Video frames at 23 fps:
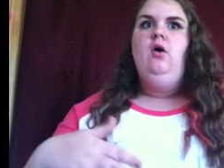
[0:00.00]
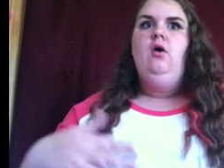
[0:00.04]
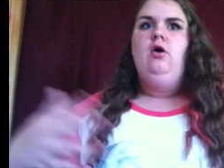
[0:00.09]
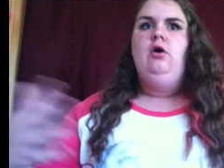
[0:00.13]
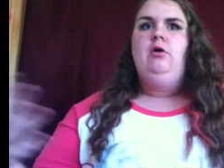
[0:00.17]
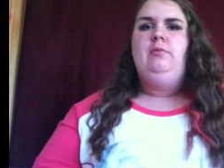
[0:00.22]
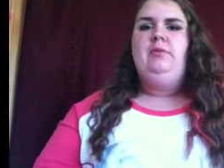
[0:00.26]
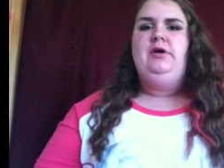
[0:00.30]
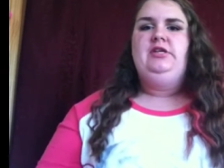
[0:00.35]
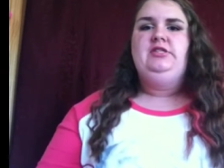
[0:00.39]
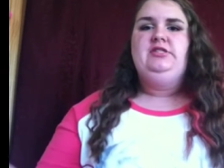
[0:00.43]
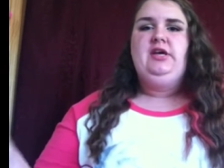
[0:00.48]
or
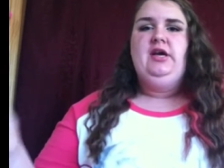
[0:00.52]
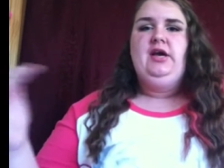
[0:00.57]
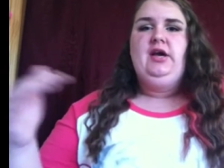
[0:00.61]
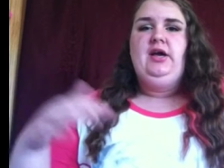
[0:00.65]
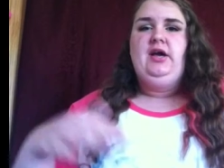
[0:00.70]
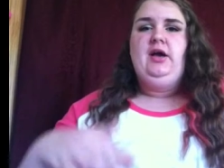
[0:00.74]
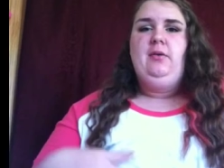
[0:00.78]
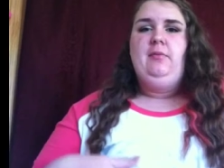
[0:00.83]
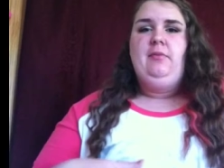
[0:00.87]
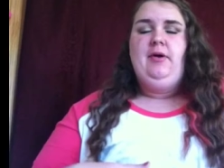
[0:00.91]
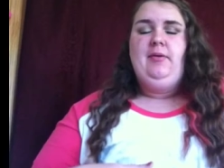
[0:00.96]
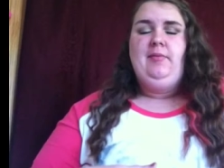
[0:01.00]
my dad
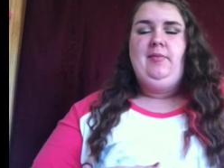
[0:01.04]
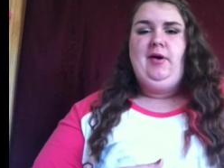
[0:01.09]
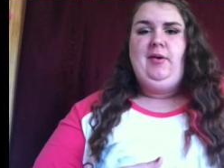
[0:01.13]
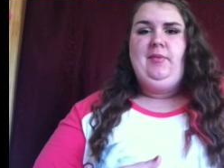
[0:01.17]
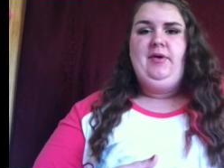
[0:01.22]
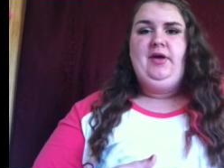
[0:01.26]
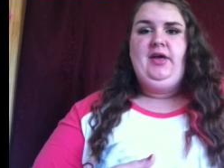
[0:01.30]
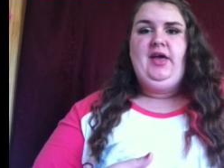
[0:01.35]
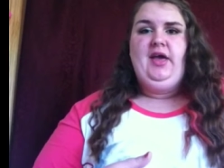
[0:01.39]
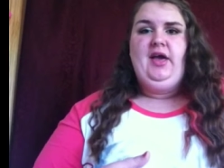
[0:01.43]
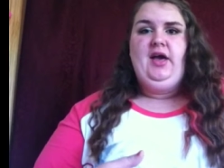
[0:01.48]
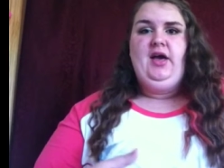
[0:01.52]
got my mom a
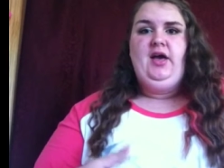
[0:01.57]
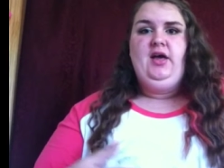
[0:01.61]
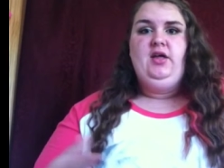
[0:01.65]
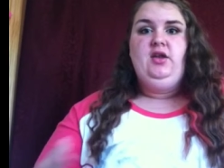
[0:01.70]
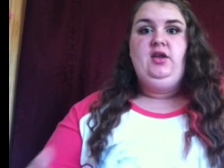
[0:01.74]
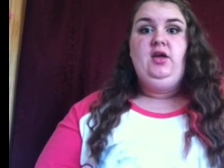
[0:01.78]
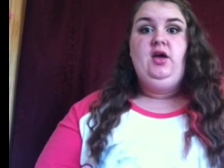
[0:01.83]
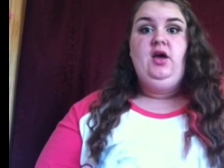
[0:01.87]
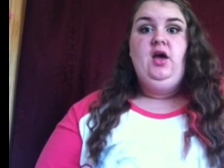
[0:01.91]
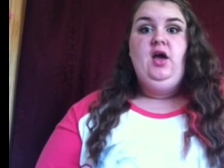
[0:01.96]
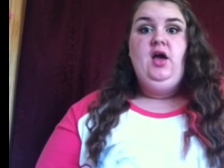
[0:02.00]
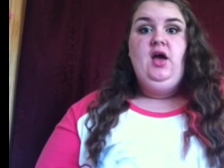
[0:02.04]
cat
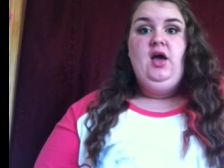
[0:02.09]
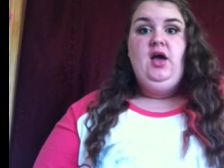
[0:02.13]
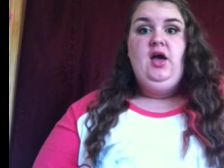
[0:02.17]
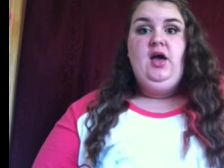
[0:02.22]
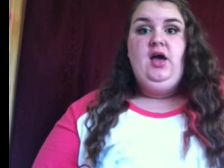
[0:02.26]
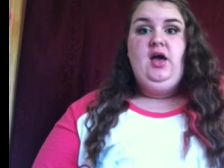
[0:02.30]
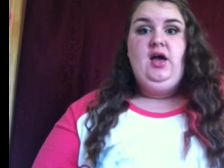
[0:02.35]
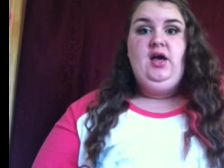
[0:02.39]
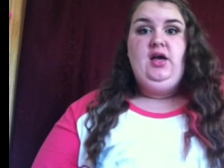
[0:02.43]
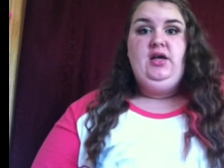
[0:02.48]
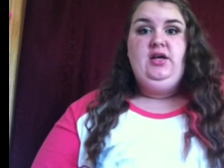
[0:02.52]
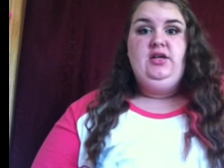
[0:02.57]

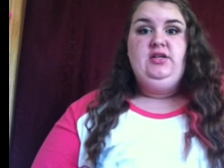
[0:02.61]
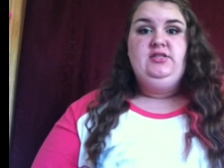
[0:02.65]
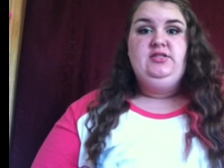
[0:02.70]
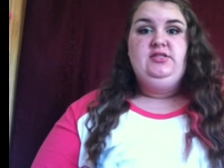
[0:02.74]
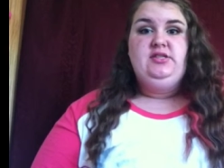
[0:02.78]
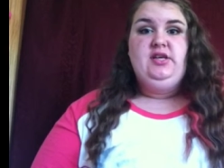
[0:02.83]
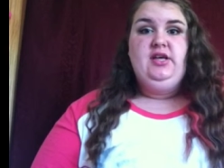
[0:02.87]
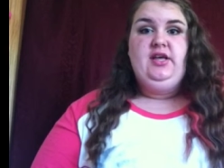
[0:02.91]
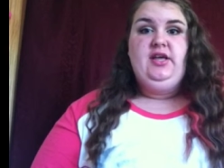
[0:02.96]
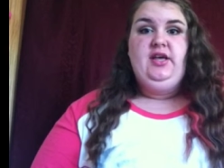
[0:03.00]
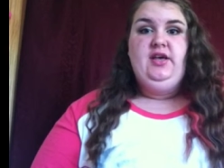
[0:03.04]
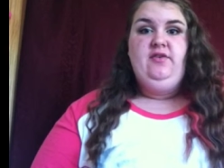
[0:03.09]
as
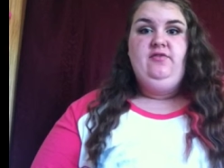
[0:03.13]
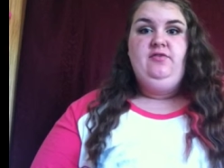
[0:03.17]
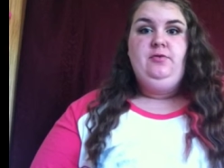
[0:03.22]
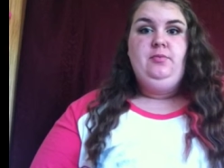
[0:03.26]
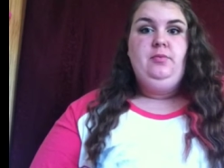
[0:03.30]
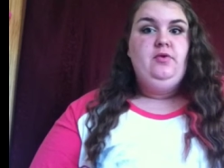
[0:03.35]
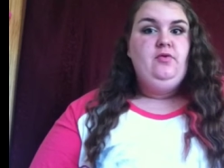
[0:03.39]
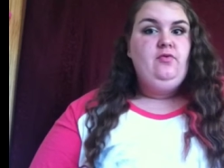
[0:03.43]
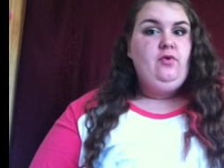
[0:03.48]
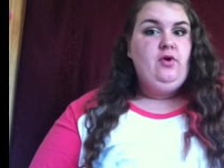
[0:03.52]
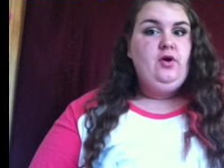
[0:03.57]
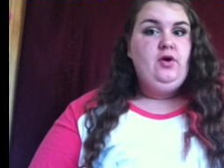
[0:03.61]
a gift
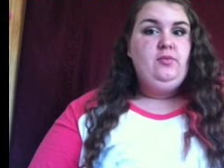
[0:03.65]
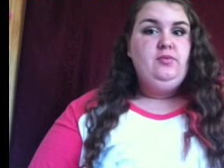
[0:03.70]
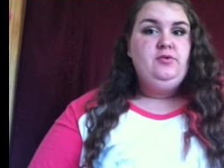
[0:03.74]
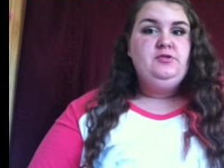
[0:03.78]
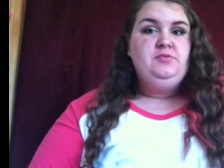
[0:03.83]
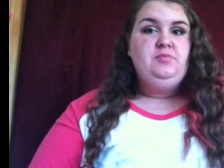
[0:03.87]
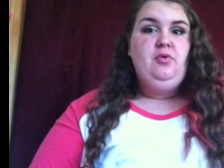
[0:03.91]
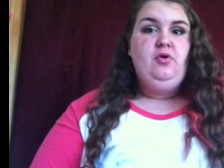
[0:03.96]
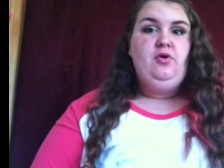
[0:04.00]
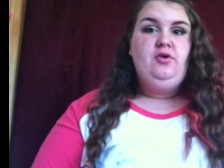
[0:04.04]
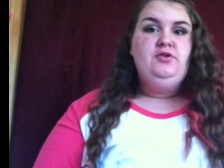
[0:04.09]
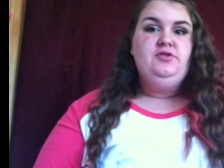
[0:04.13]
before I was
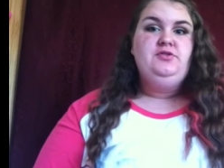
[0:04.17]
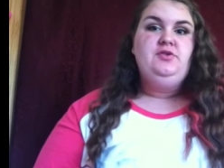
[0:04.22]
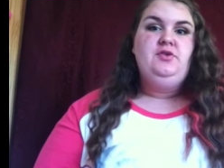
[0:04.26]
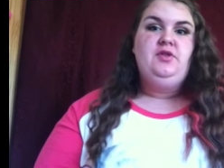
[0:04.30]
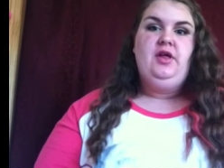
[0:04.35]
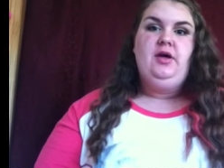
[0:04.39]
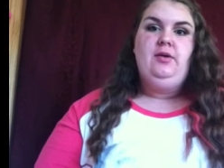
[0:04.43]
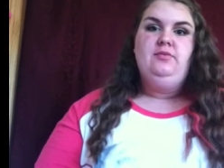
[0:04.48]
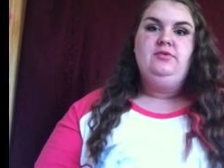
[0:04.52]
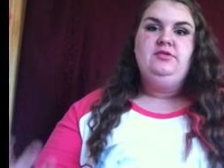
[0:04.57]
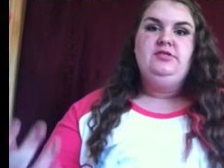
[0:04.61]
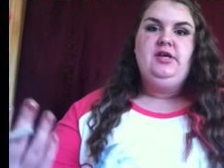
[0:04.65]
born, so
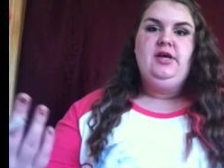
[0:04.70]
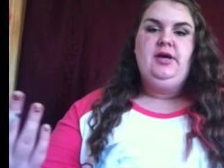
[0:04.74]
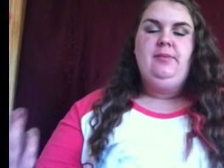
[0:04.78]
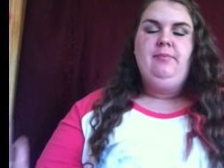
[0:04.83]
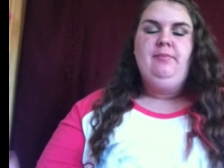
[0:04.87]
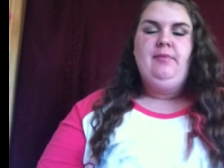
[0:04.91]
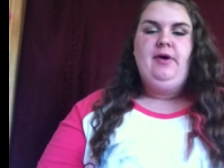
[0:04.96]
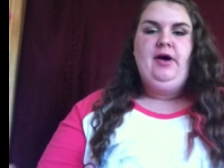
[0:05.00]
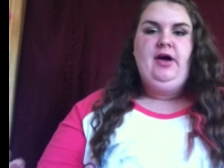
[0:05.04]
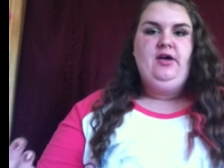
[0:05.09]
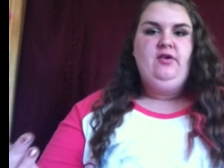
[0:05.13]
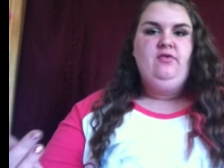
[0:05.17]
that was like
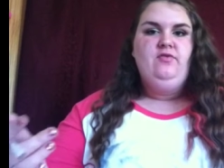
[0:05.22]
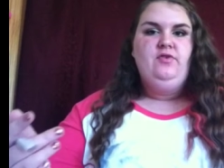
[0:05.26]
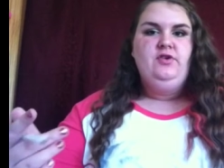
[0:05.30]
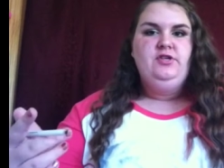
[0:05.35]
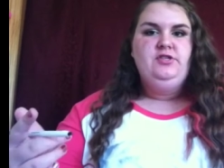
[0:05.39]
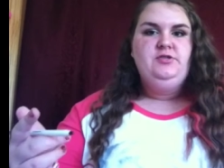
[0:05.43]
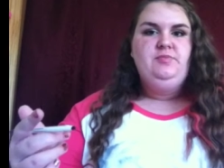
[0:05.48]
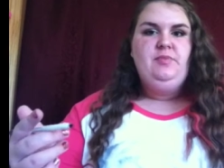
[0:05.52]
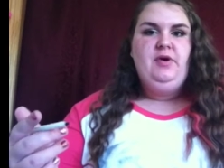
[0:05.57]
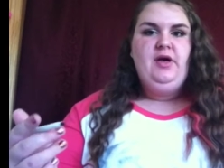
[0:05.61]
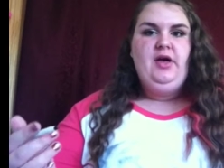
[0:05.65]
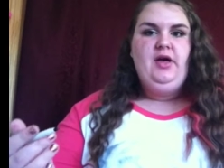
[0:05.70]
my
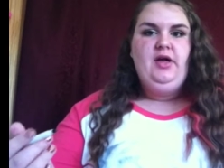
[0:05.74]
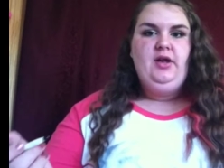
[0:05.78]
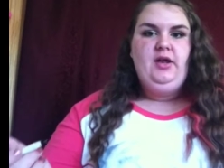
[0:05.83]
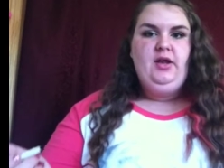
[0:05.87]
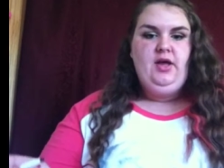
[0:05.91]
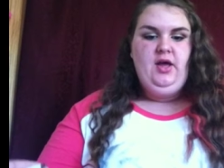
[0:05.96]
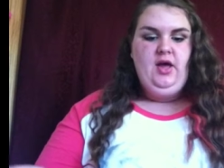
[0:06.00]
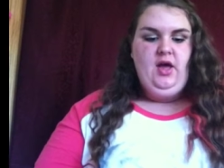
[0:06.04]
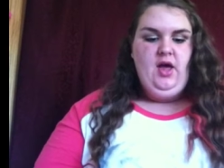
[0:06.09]
first pet,